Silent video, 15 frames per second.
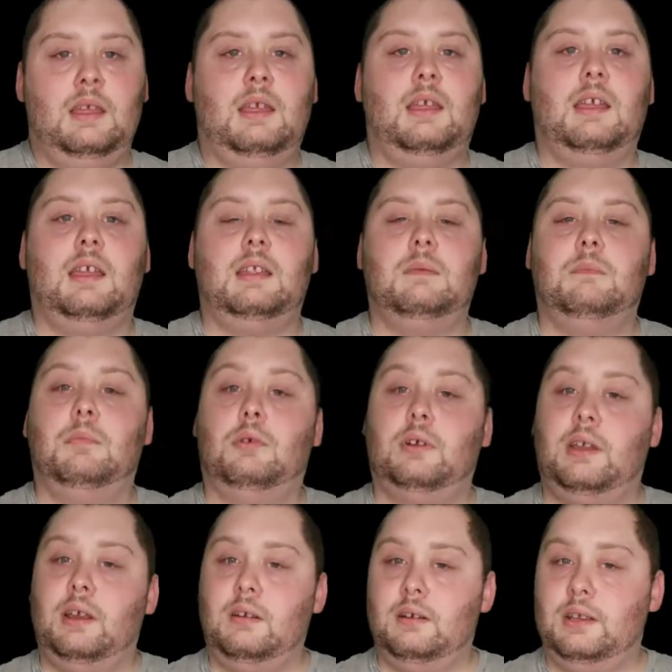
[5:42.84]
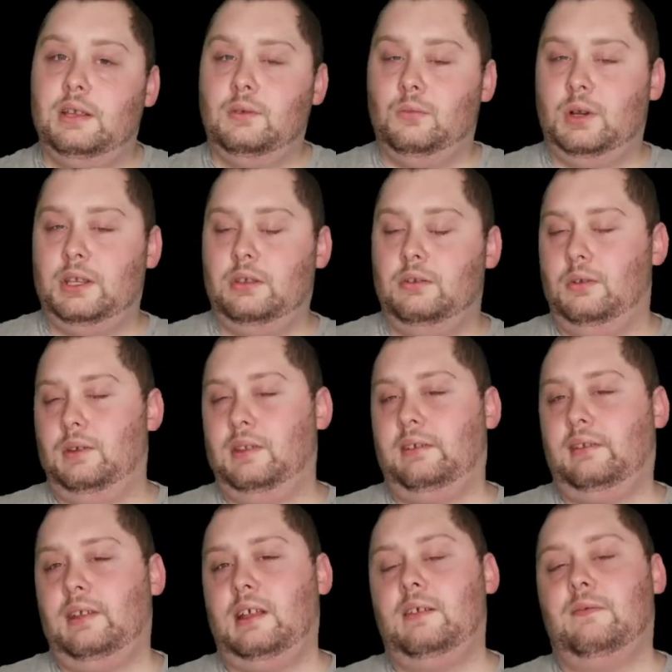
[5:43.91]
In Bulgarian, what you do
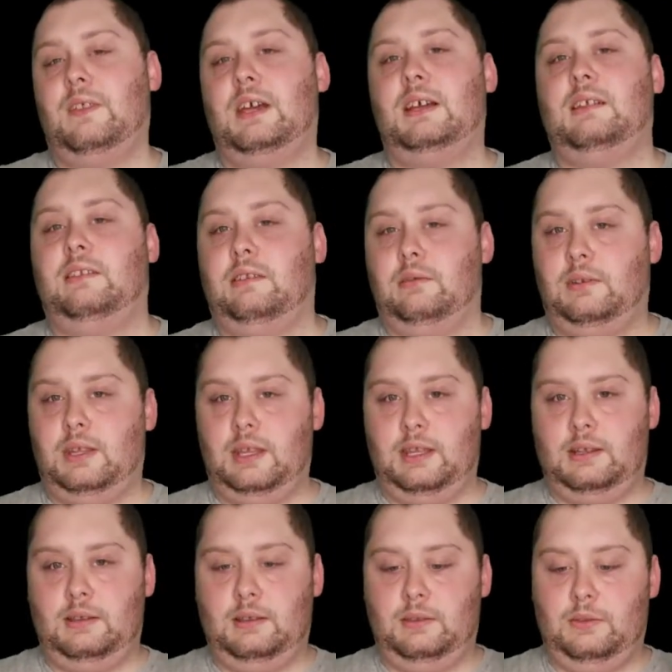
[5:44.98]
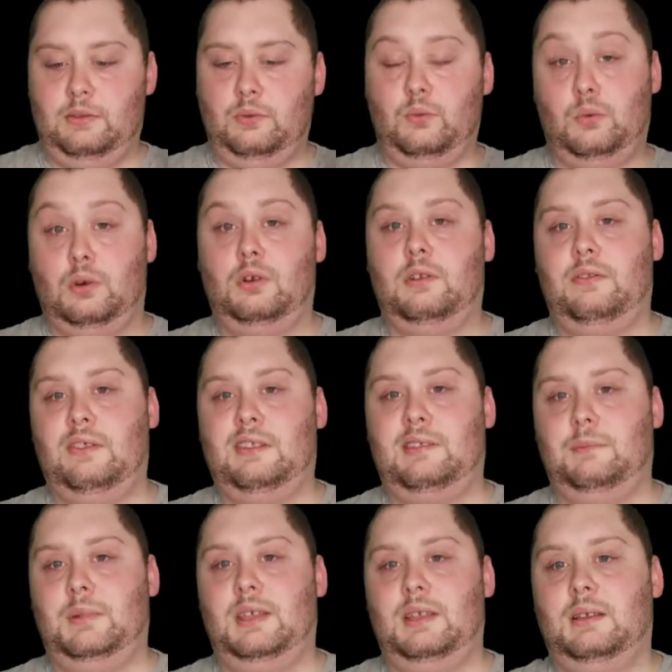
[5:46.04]
instead of that is you take the word that's
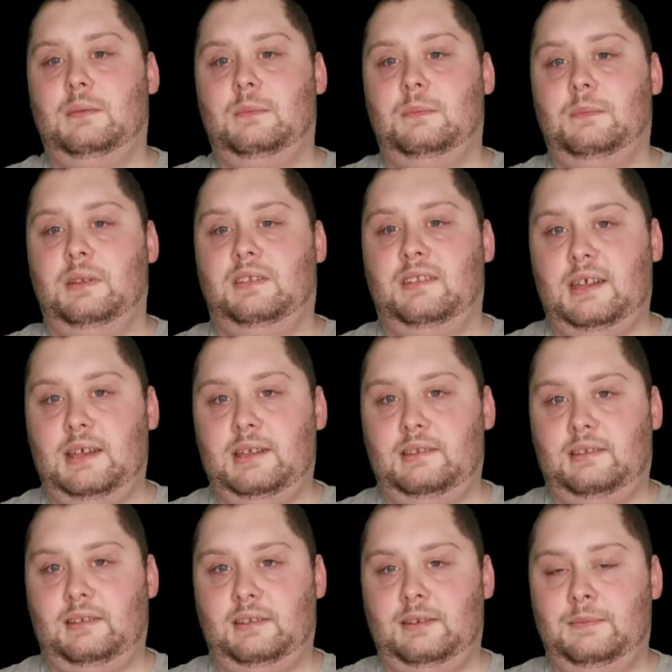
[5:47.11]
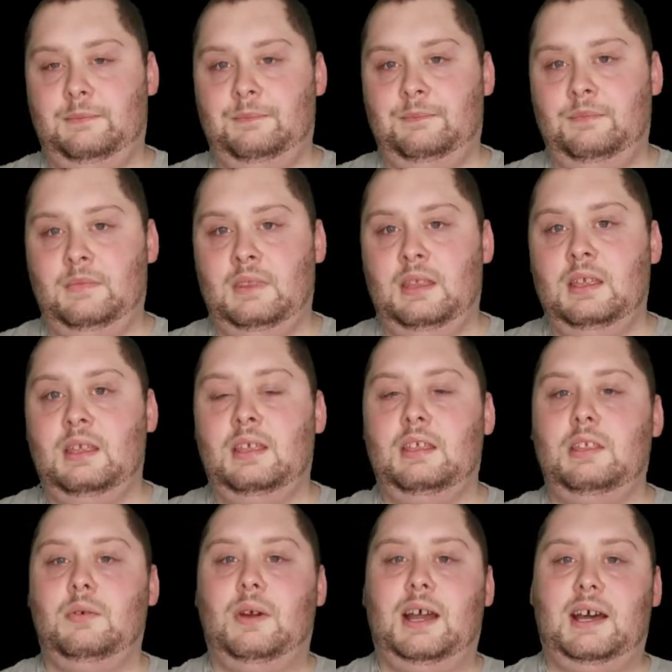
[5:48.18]
being possessed,
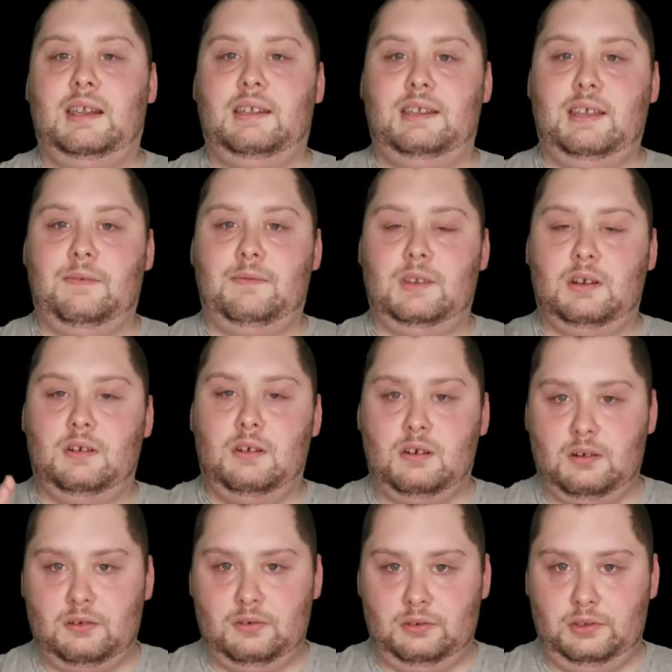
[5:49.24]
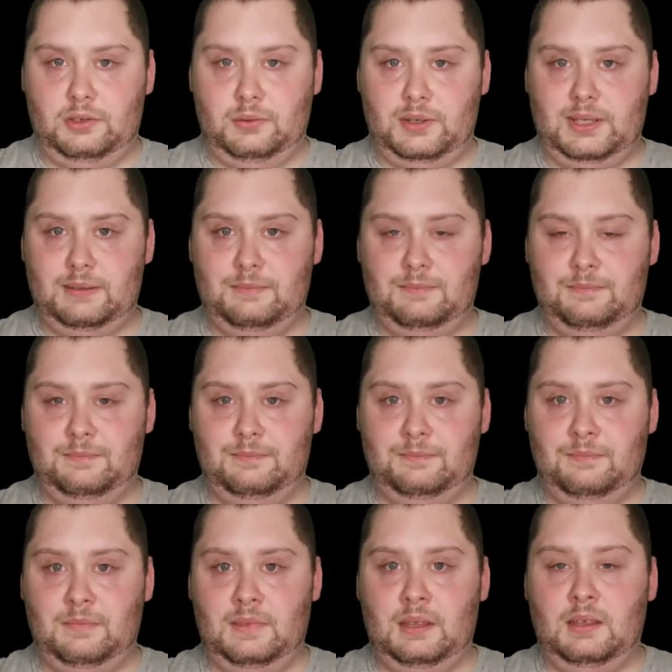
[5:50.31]
you add a definite article to it,
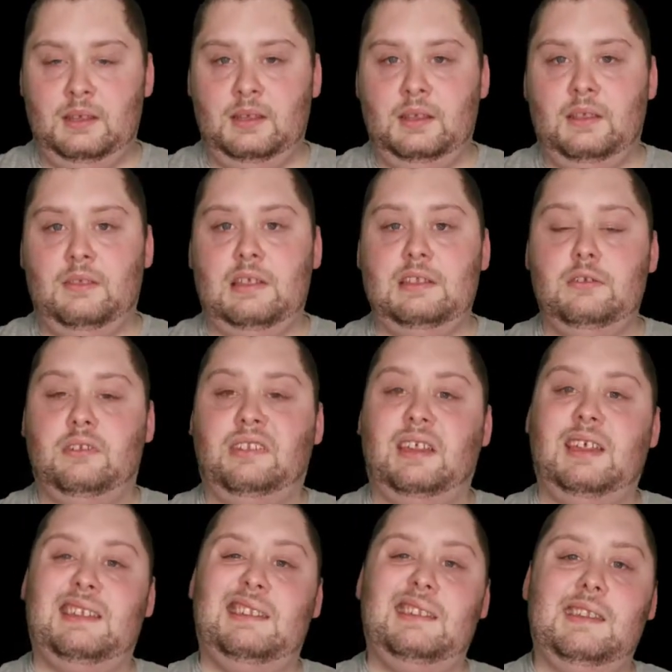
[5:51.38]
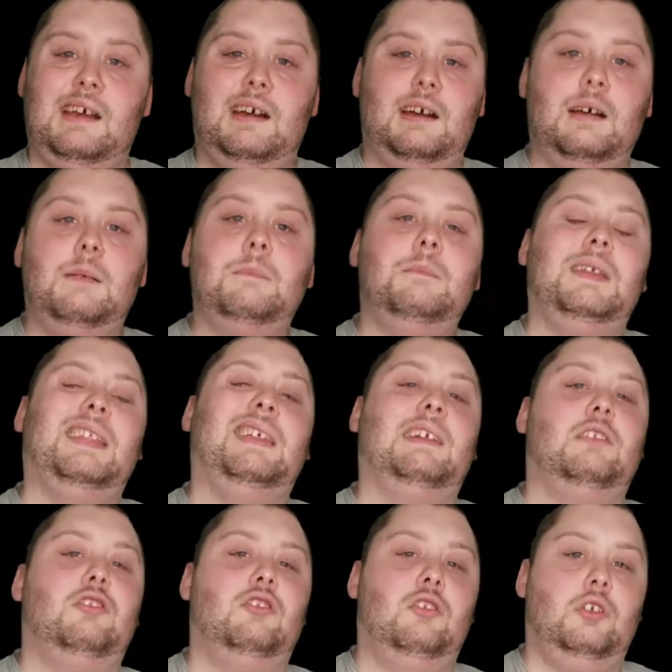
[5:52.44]
then you say na,
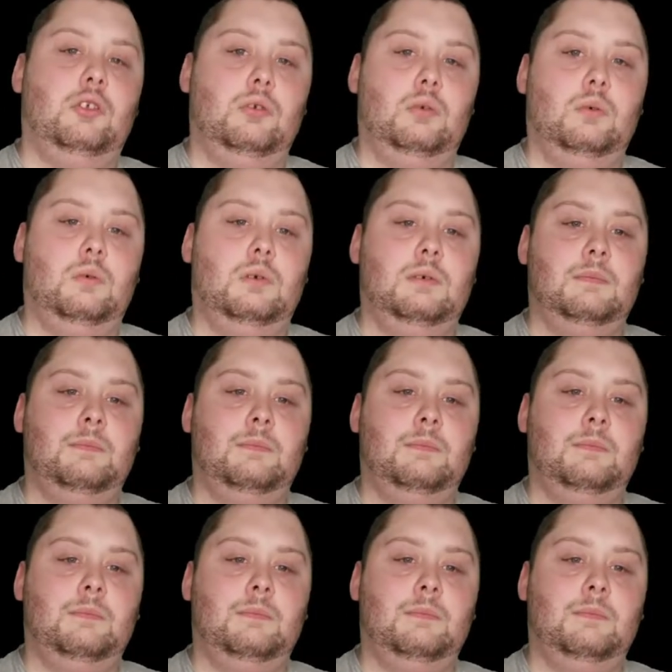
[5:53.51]
meaning to,